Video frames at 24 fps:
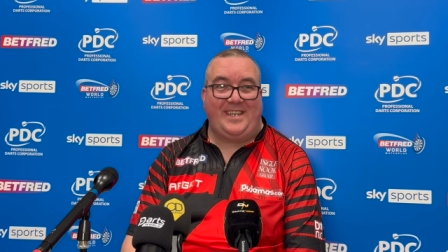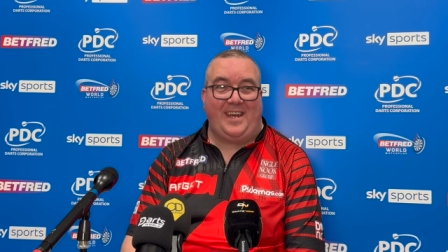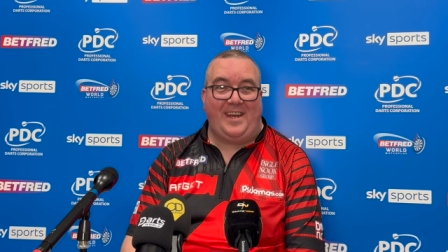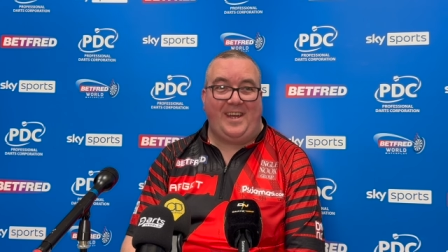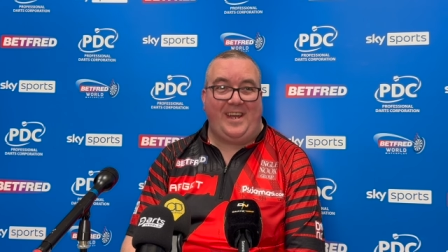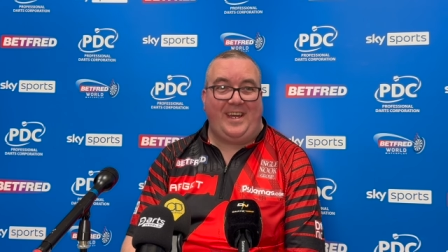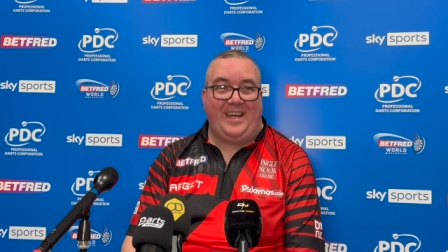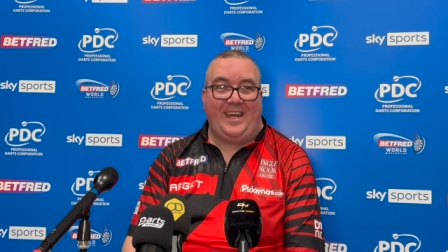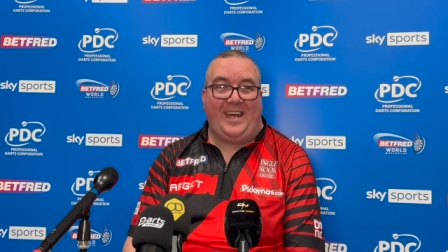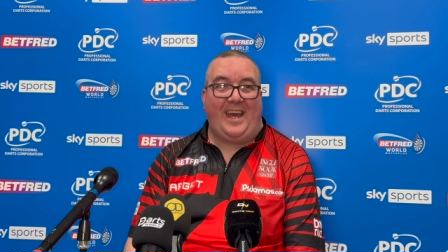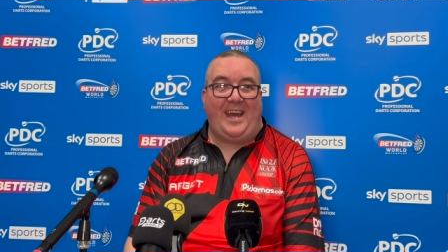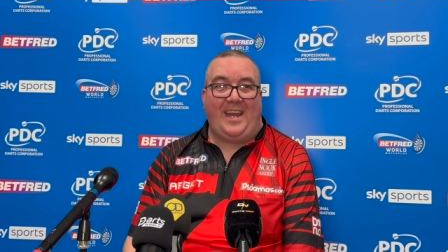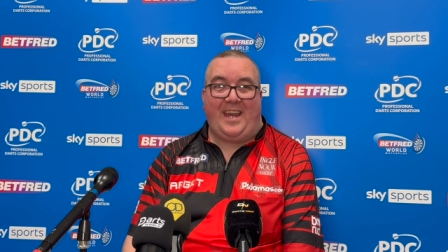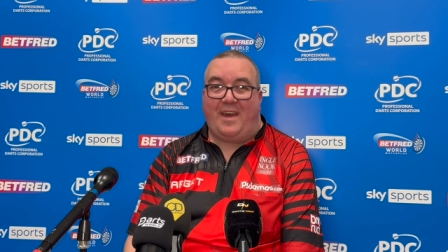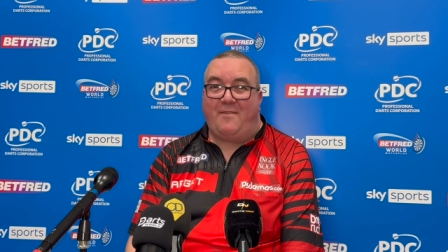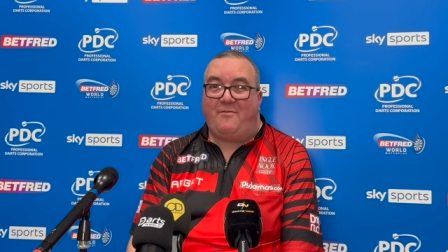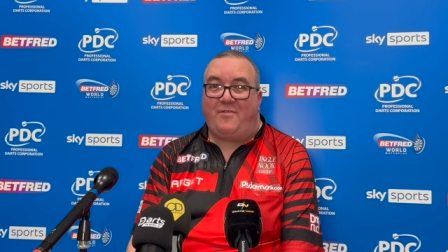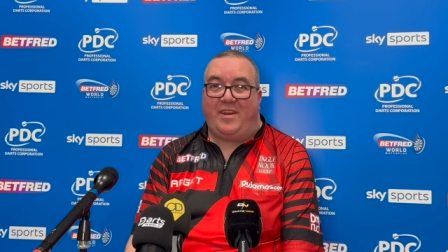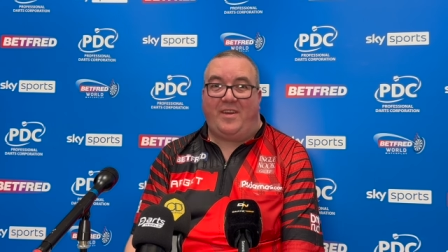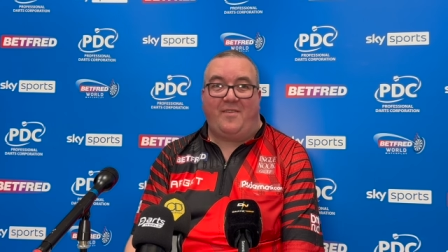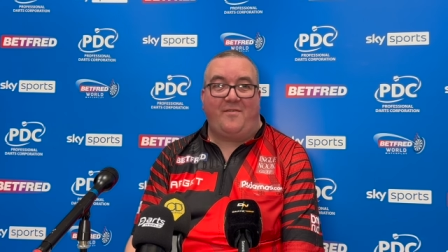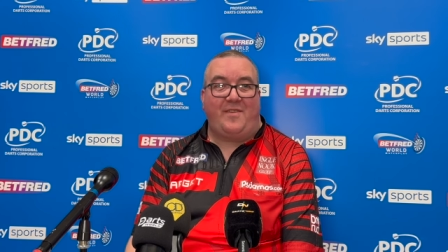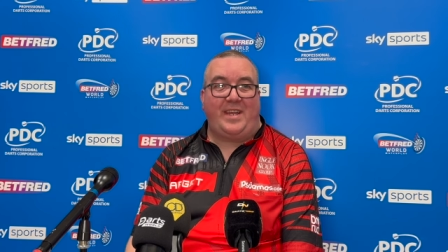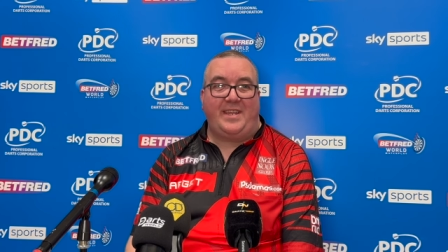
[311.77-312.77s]
and
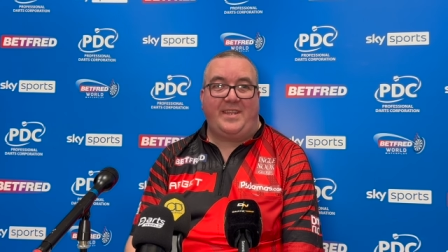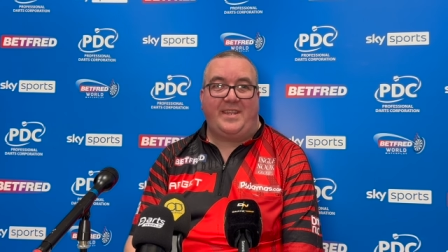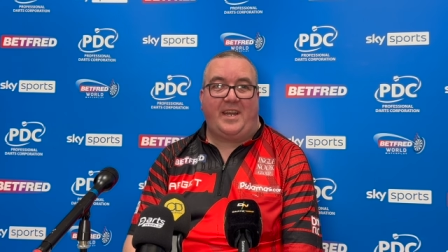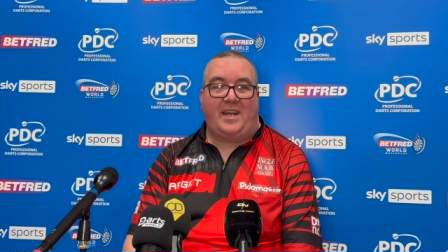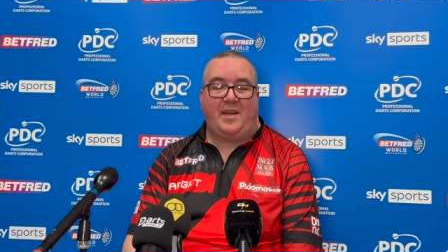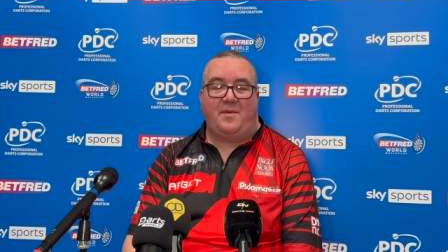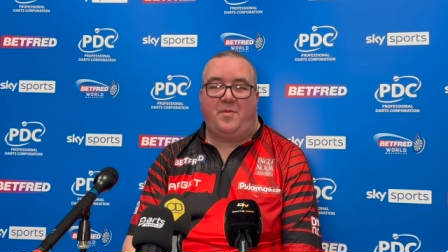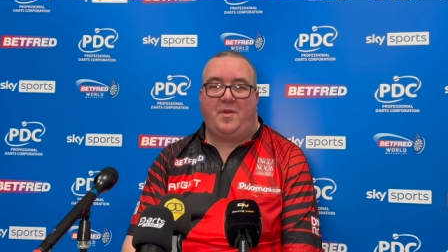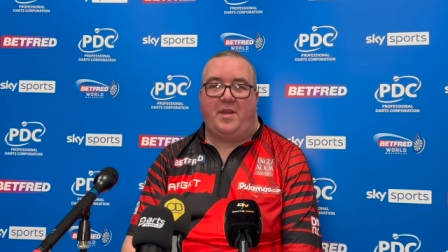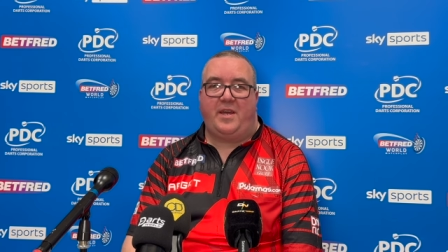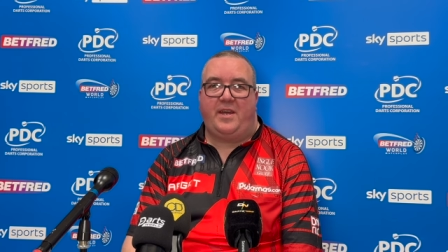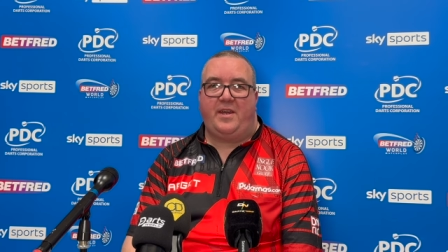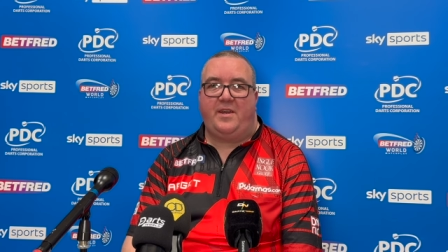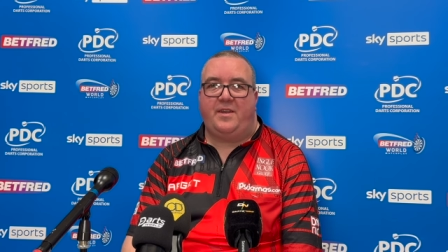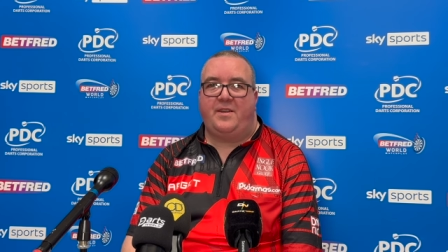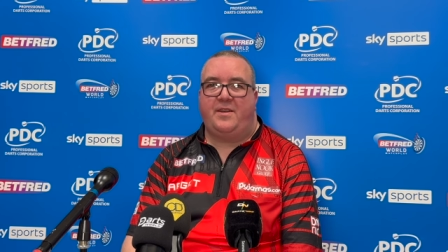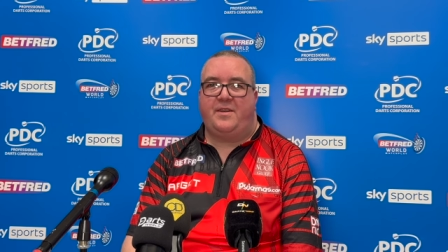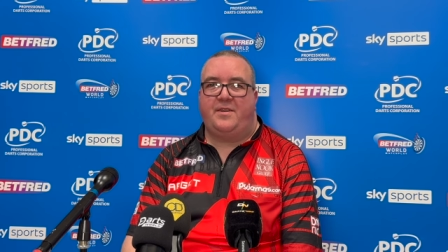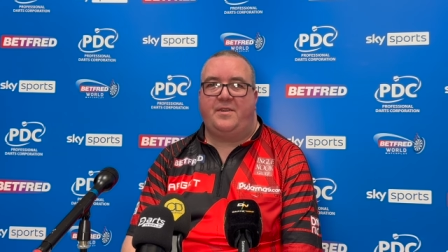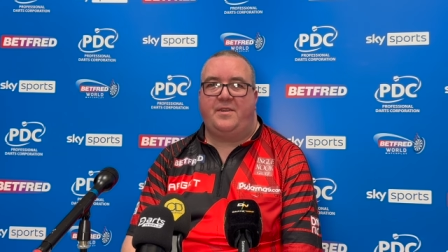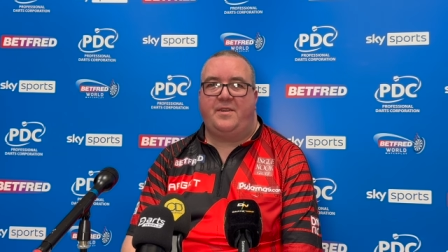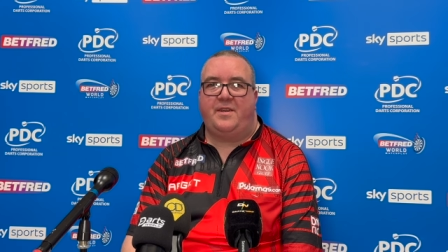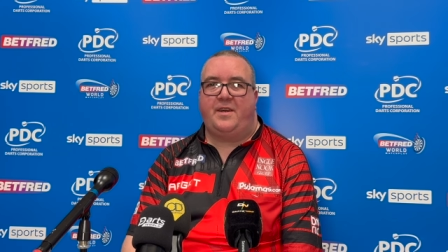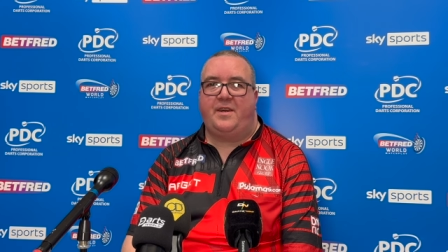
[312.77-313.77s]
every event that I play in.
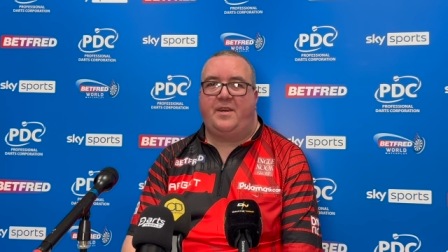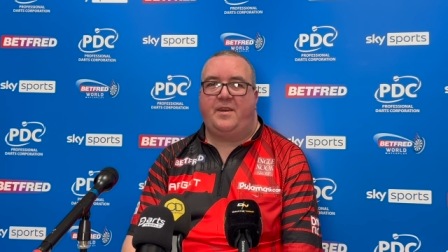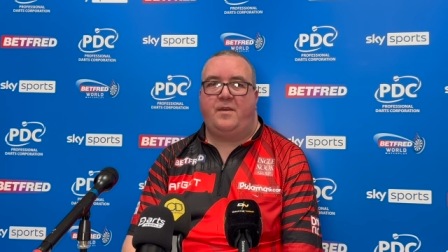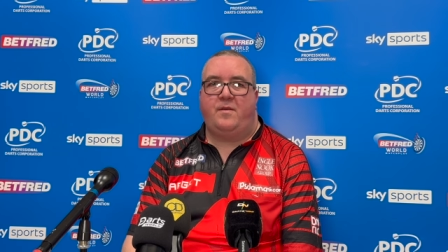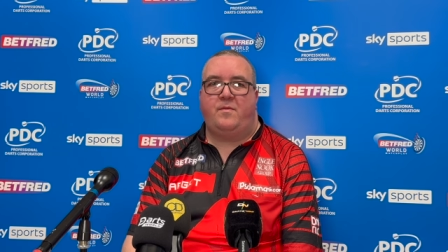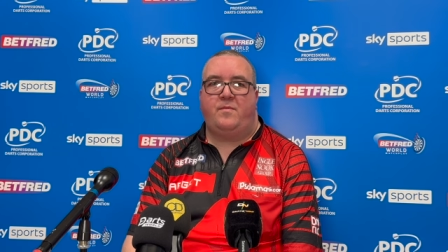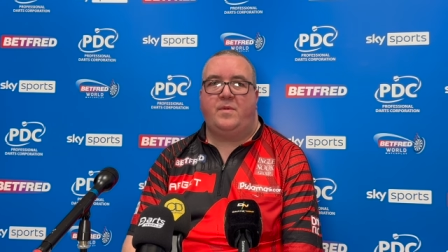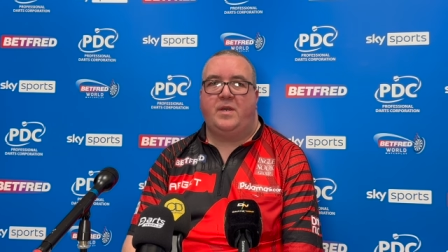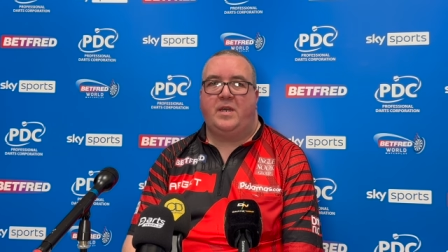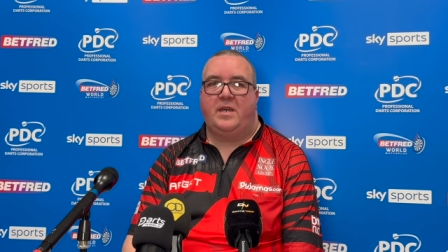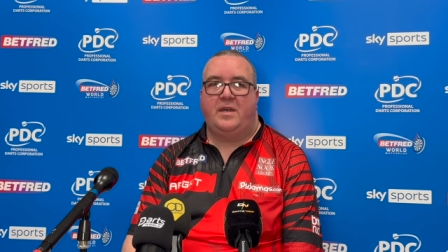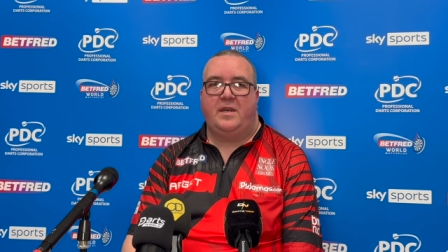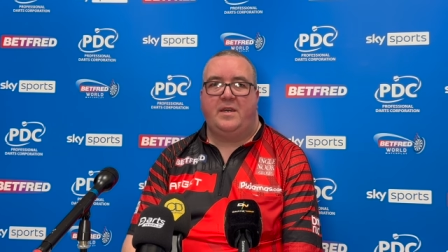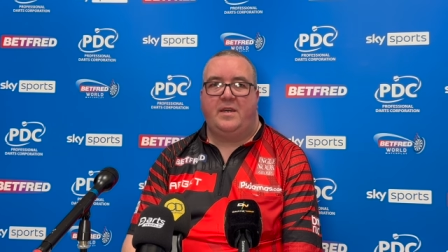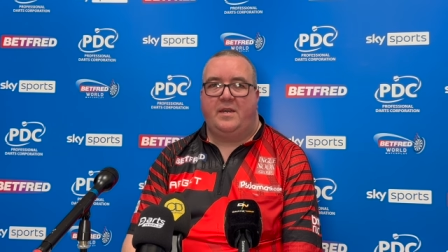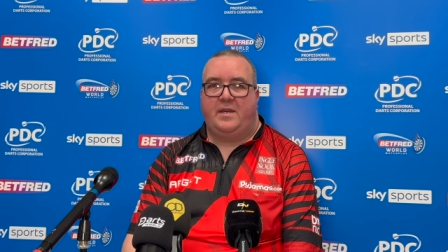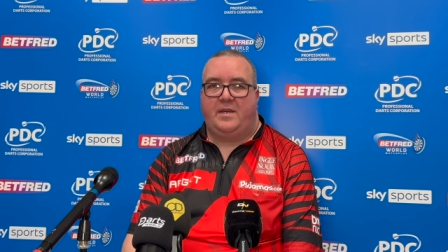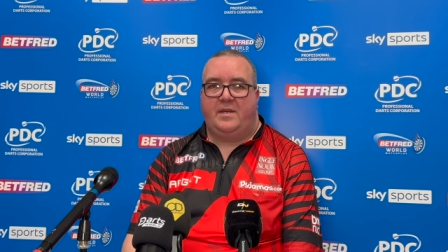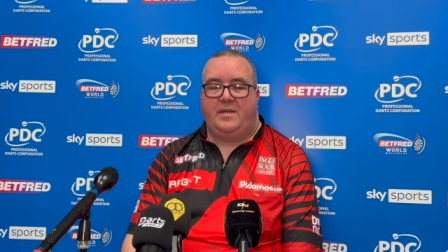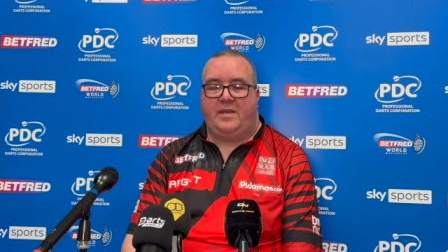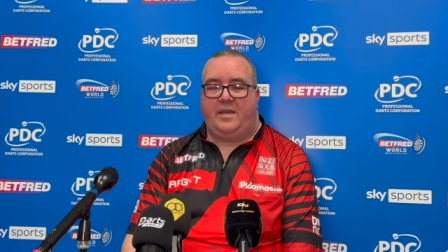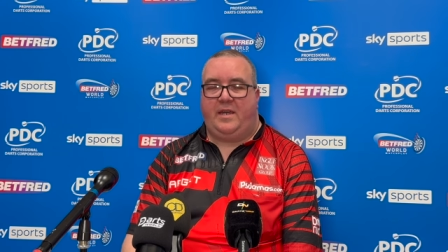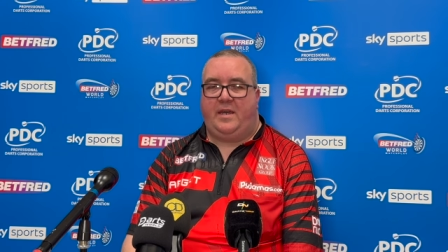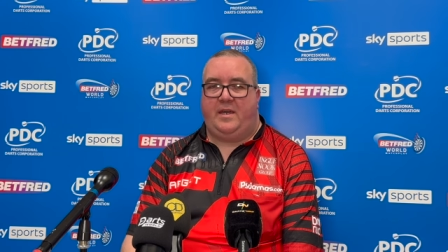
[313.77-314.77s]
And
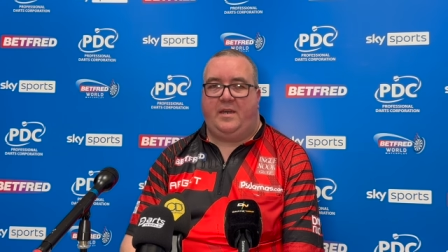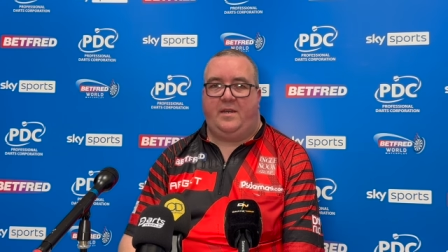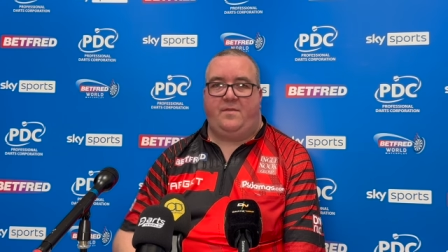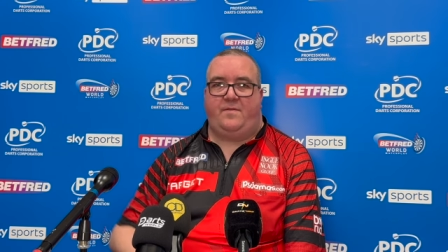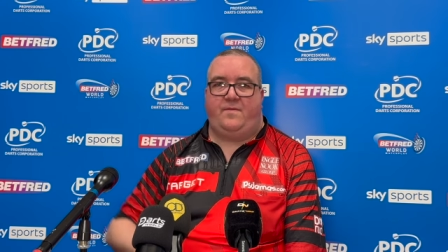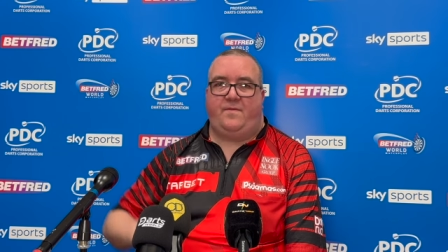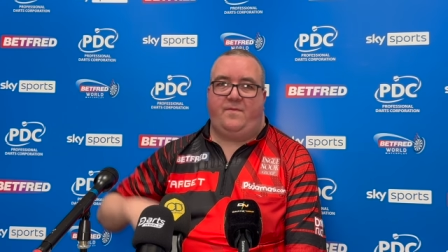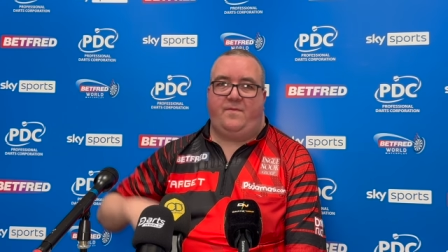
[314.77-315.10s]
yeah,